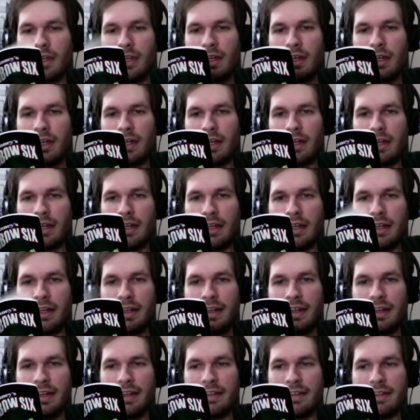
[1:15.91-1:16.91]

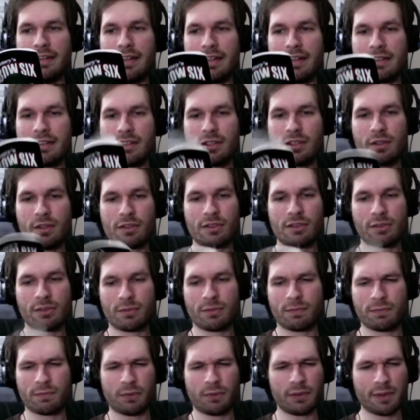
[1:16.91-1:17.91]
And
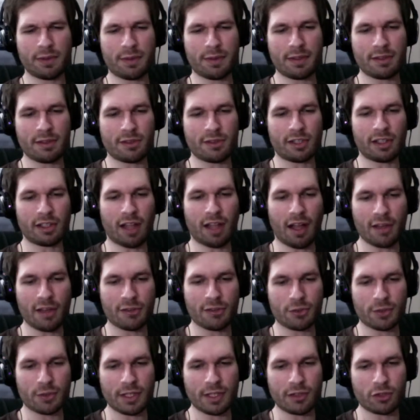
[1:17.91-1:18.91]
just full of things,
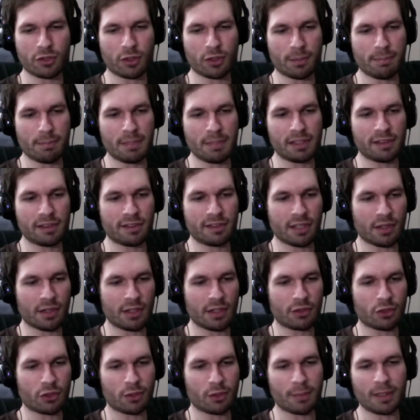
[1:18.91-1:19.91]
glossary,
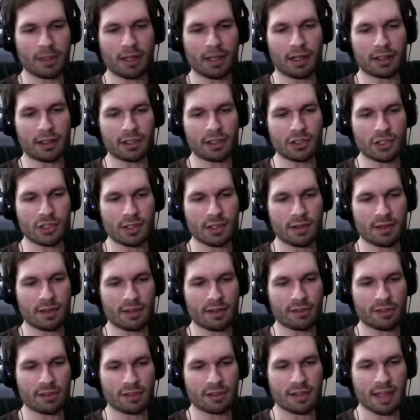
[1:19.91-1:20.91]
military terminology and
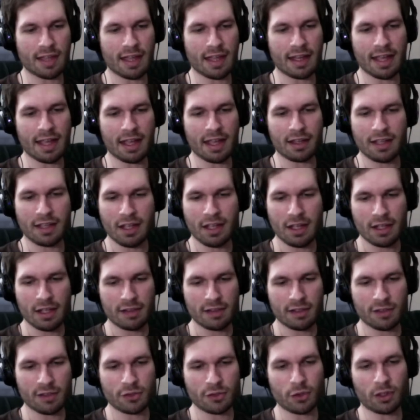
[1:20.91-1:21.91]
things like that.
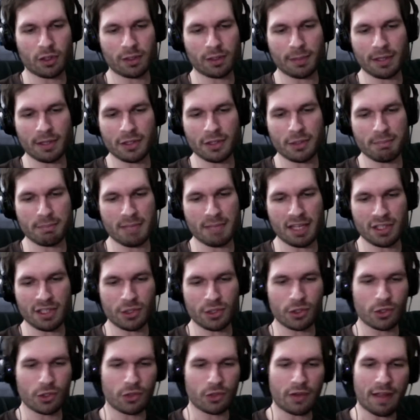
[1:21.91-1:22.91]
Tells you all about your
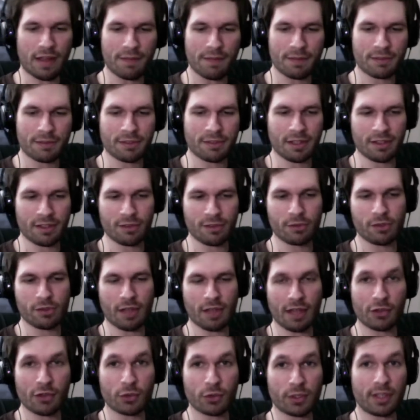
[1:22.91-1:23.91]
menu, your graphic settings. It's
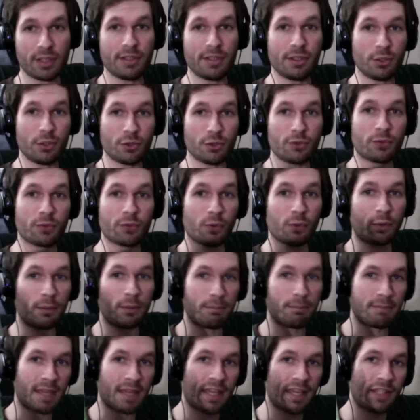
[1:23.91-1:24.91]
actually a useful
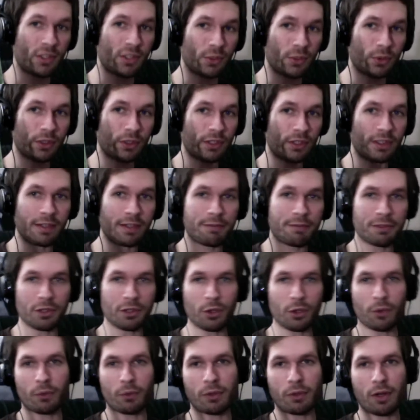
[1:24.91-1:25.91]
manual. You didn't have to
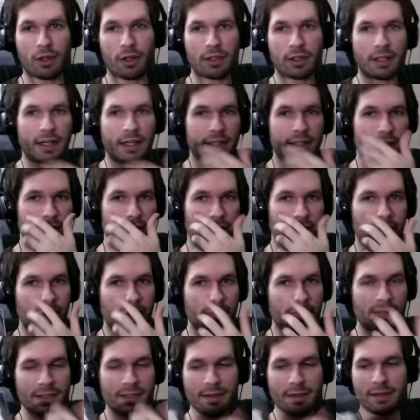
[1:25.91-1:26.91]
go online and look
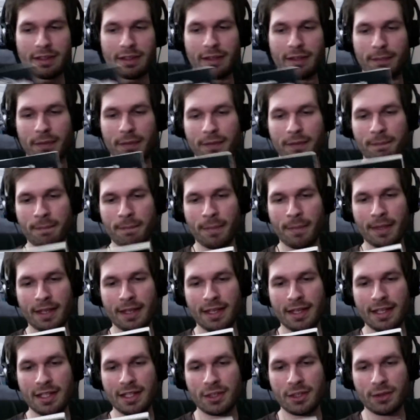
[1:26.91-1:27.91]
up anything, but
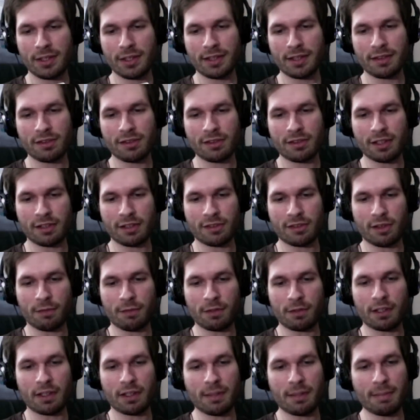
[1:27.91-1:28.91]
you don't get this kind of
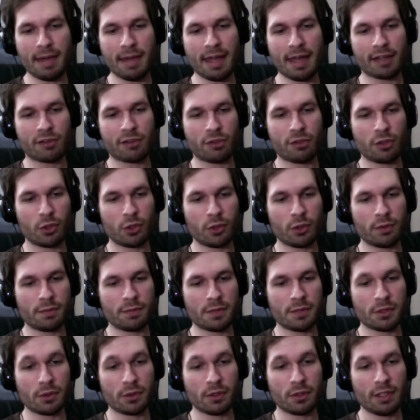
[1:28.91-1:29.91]
stuff. And on the back too,
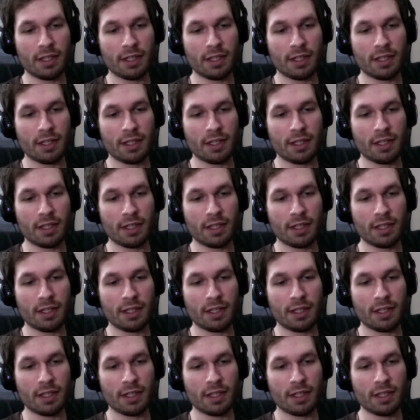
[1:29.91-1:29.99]
if you're